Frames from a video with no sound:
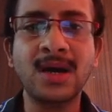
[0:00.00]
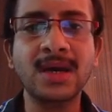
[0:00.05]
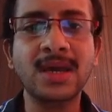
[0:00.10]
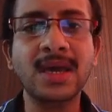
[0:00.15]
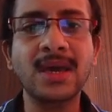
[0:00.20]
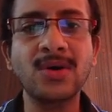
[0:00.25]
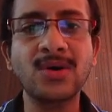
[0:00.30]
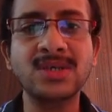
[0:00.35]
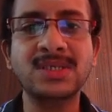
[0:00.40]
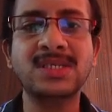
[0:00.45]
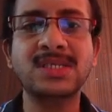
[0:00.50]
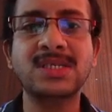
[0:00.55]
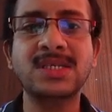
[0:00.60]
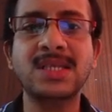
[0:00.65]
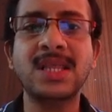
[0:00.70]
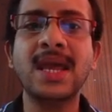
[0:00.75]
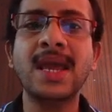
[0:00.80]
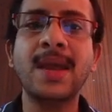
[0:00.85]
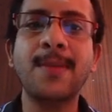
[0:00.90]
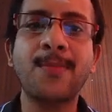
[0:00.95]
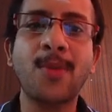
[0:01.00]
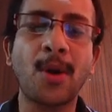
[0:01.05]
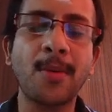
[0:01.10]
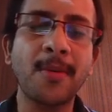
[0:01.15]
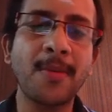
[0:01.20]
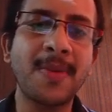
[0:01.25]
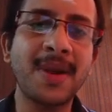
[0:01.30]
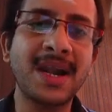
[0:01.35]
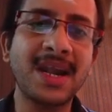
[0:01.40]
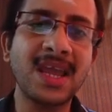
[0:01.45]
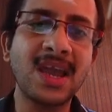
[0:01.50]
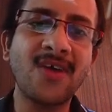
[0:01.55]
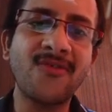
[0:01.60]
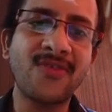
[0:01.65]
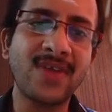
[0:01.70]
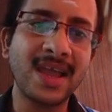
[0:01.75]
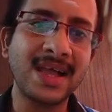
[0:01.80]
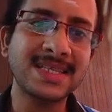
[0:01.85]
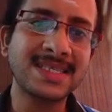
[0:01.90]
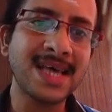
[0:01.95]
gives the probability of
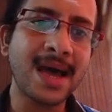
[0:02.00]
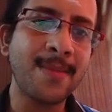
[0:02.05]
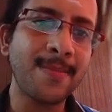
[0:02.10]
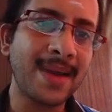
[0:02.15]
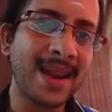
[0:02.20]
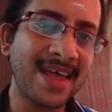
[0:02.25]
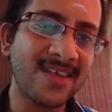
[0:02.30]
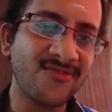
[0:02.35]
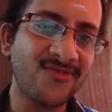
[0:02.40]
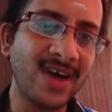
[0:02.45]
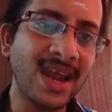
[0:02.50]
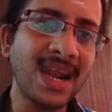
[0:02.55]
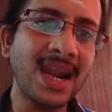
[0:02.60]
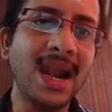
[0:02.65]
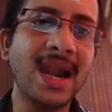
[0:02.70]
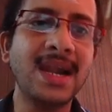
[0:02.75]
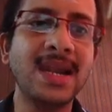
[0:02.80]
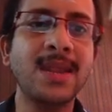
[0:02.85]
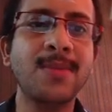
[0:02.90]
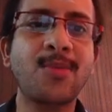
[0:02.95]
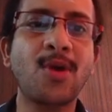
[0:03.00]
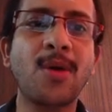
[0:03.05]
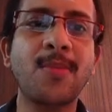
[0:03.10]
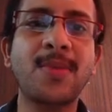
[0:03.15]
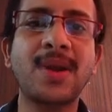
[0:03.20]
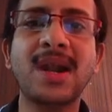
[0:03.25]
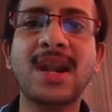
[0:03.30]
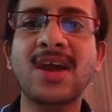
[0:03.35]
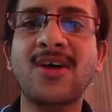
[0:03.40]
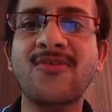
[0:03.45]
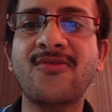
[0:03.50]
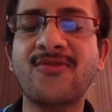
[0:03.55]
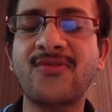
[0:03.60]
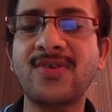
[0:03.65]
real sample as 1 and the probability of